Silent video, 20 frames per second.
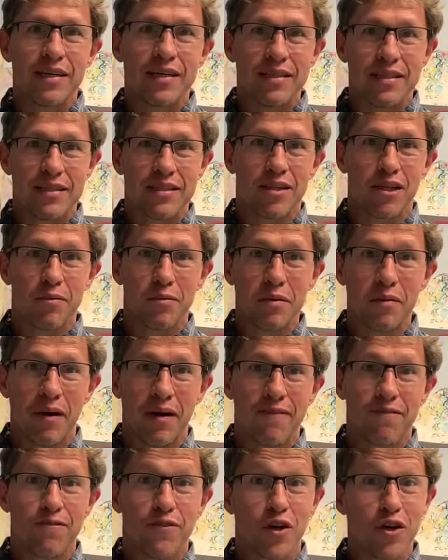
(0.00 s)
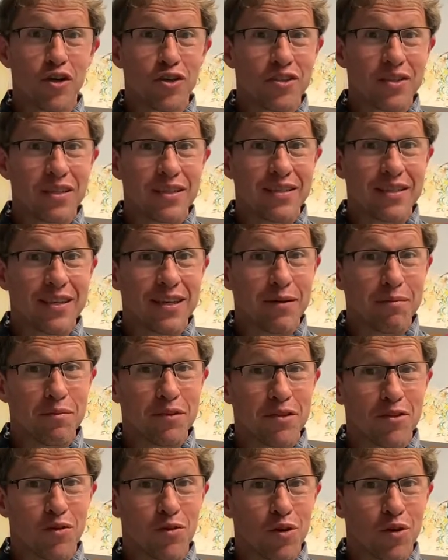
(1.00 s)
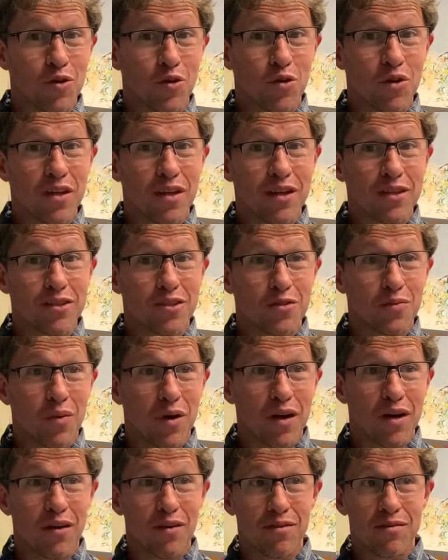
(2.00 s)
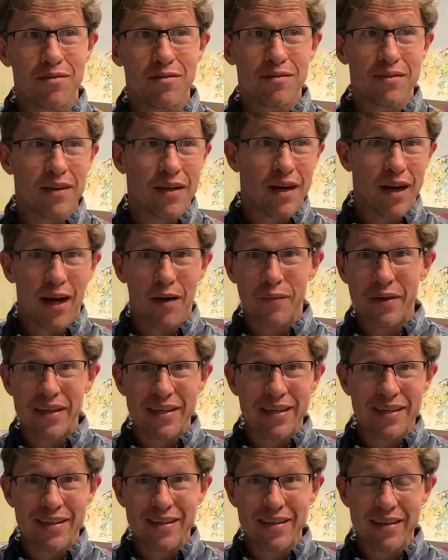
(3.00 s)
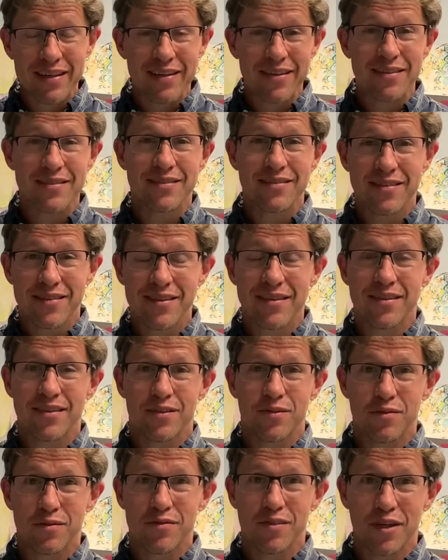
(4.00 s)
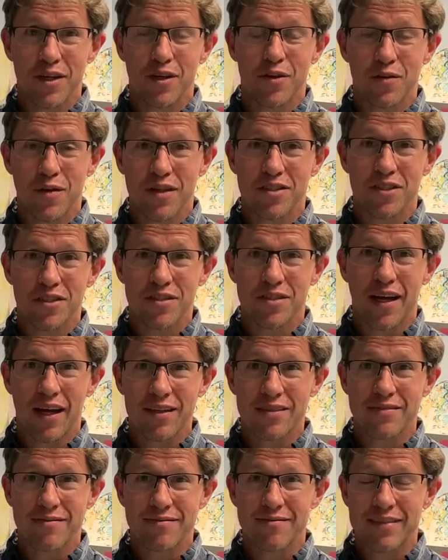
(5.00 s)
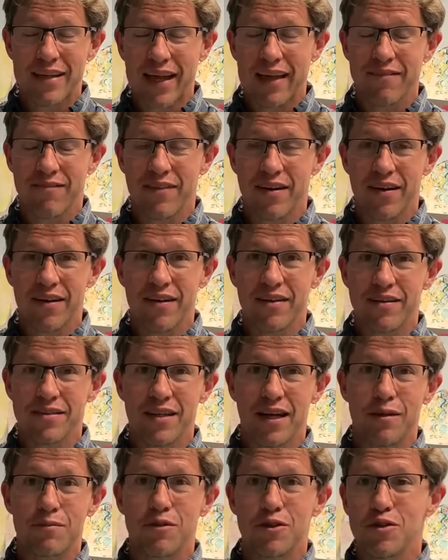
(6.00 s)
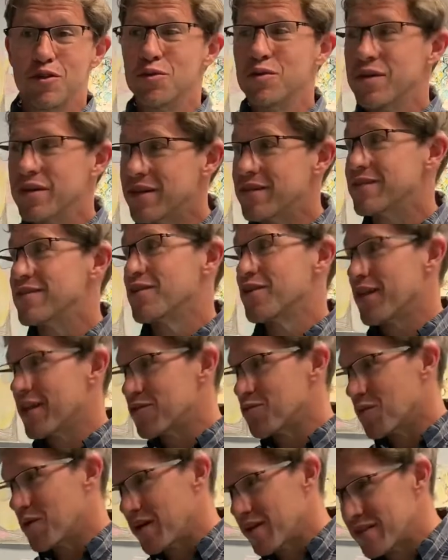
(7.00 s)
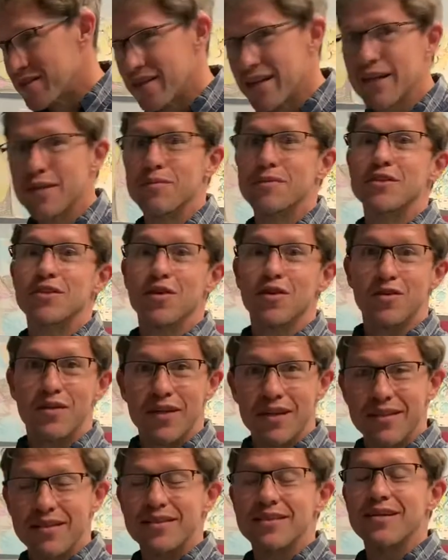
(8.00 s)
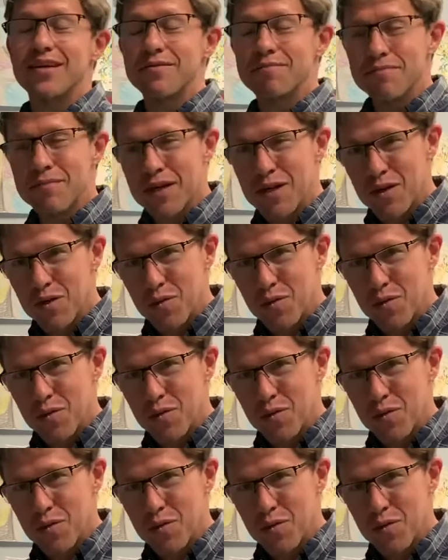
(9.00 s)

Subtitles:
This is gonna be my first attempt to record a lecture while I'm in clinic. You know, I can't find another time to do it, and so that's why it's taking me so long to get these up.